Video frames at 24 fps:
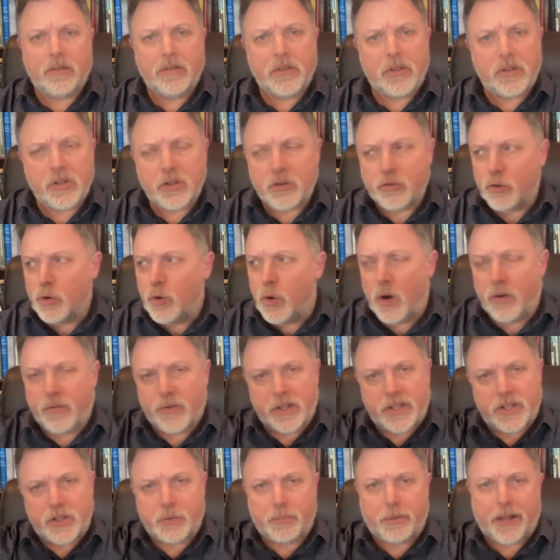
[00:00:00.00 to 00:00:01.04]
screw
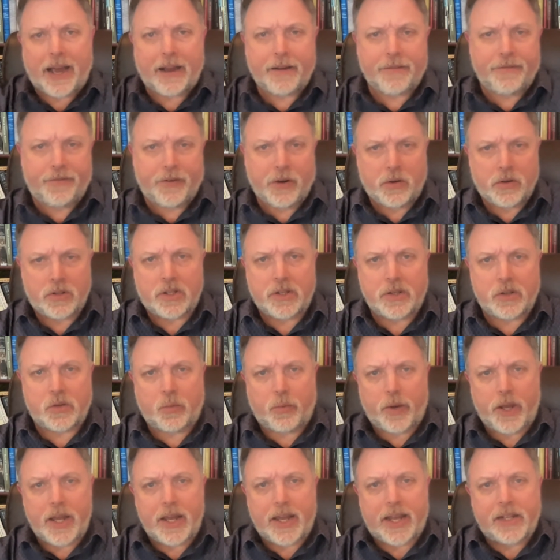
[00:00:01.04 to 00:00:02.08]
over these Black folks
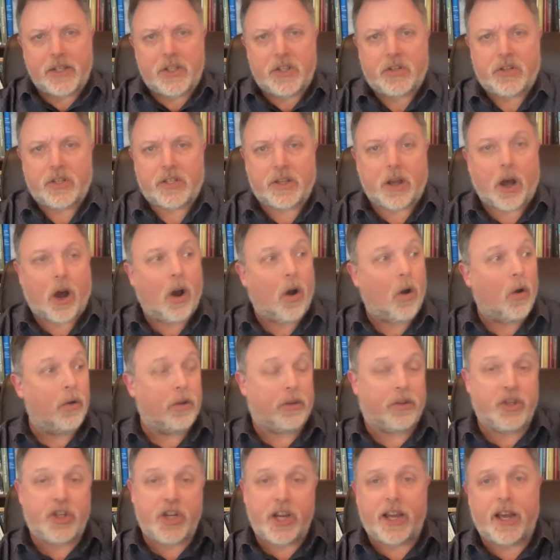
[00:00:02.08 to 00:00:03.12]
this week. It's just,
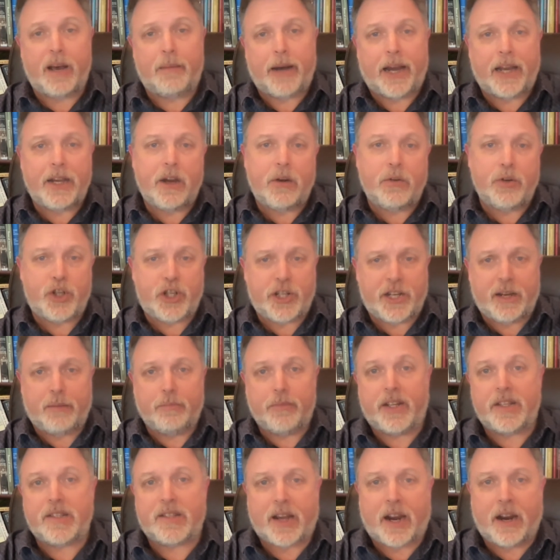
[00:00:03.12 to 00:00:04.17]
oh, Jim, I know Jim.
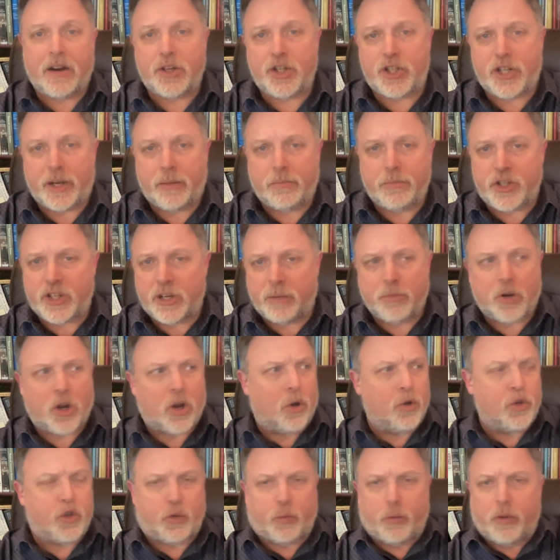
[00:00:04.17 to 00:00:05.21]
Let's hire Jim. Jim
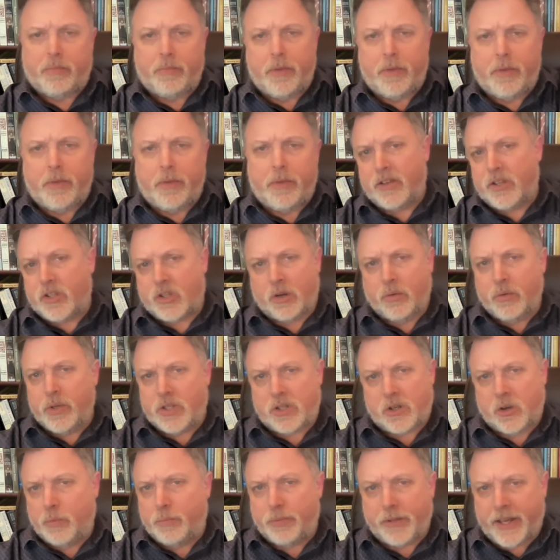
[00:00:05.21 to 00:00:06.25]
coached with me at the
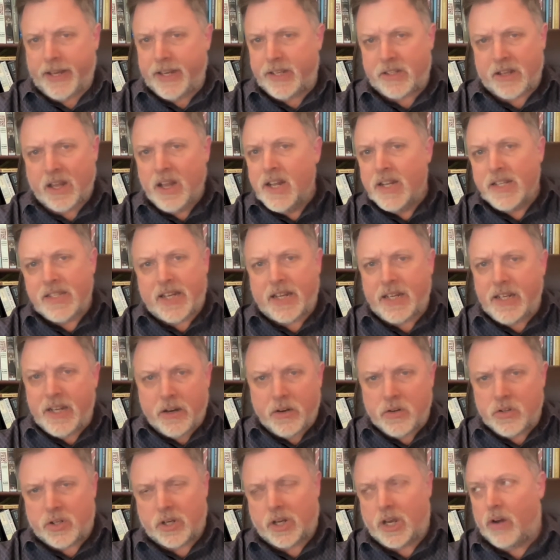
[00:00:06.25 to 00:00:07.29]
so-and-so place 10
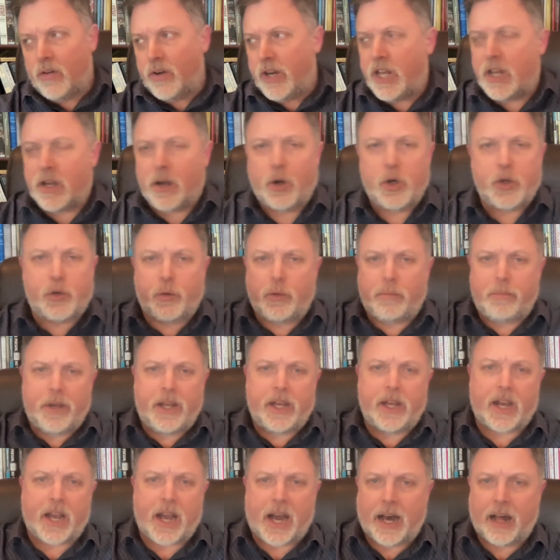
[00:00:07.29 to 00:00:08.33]
years ago, and he coached with
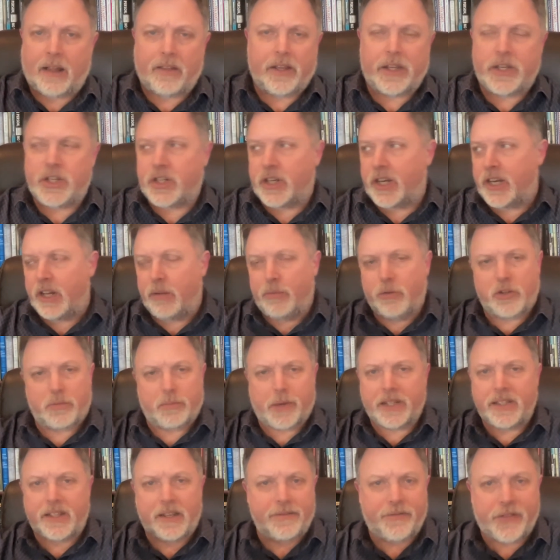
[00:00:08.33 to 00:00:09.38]
me in college, and he was
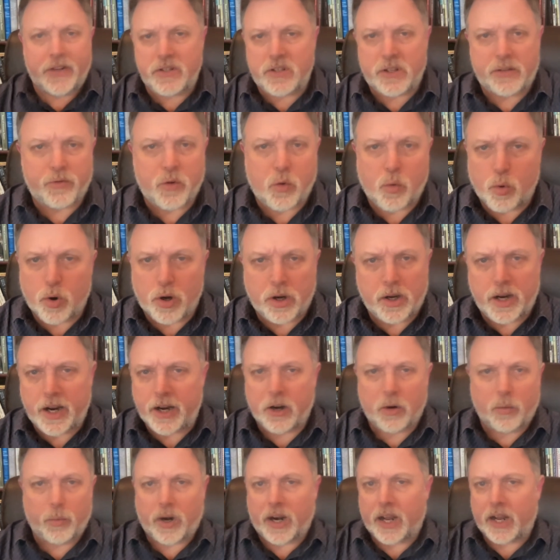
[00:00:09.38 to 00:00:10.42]
my defensive
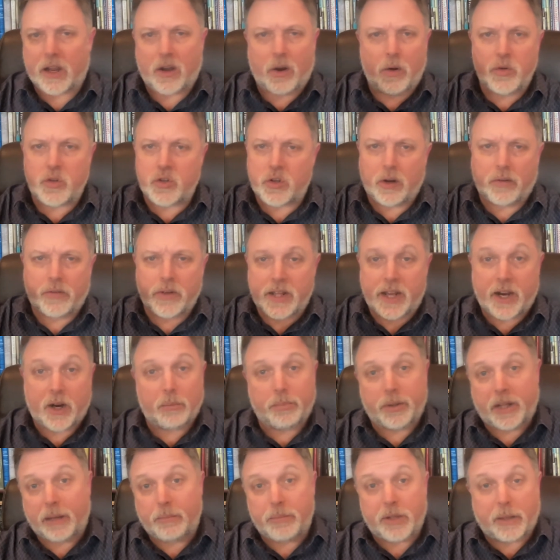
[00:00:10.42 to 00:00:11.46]
coordinator when I coached over there,
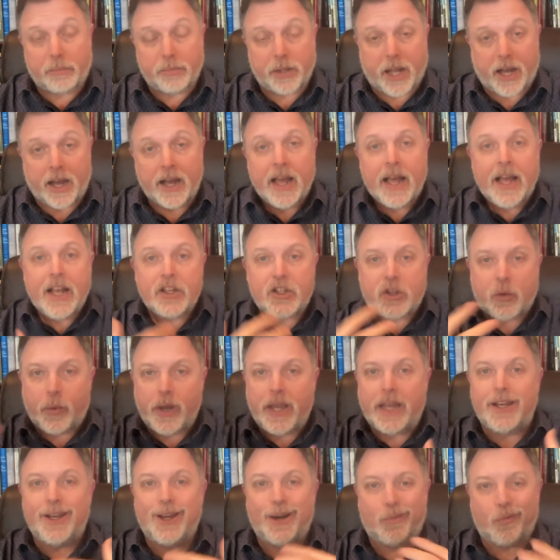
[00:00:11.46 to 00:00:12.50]
blah, blah, blah. So
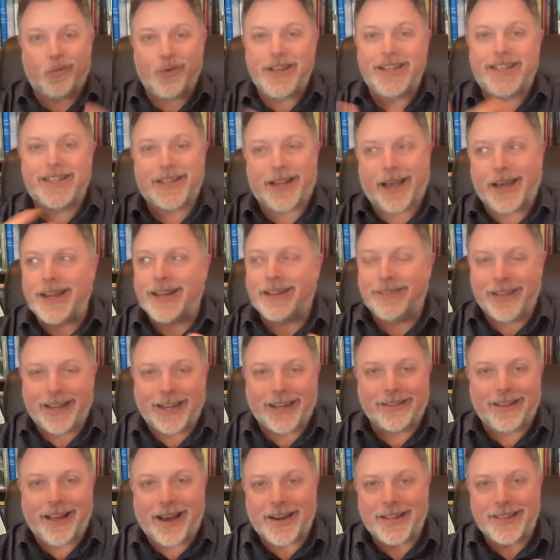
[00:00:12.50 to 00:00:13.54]
we end up
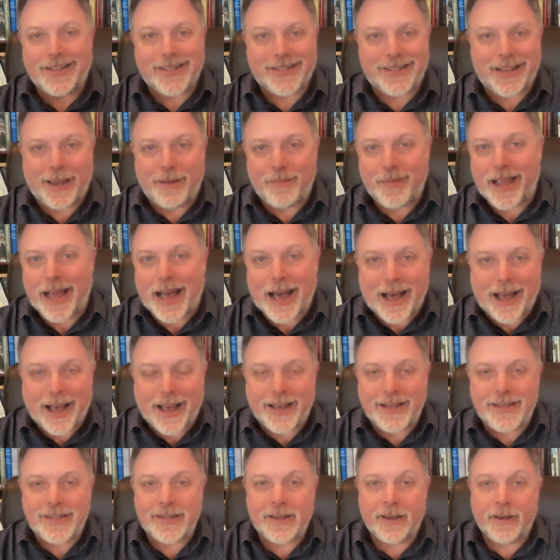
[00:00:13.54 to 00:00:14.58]
recycling a lot of the same
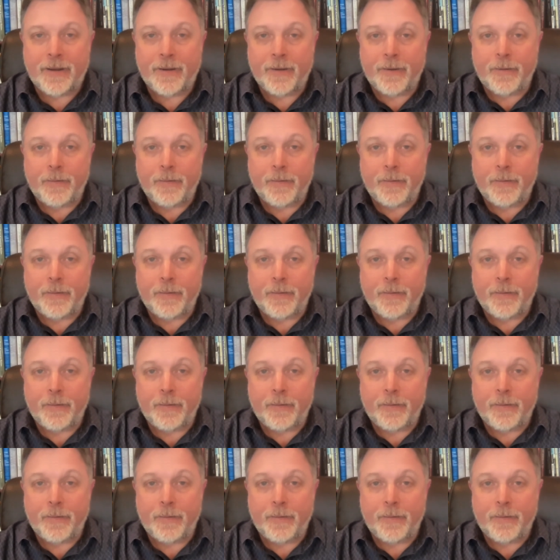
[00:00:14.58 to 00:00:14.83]
guys,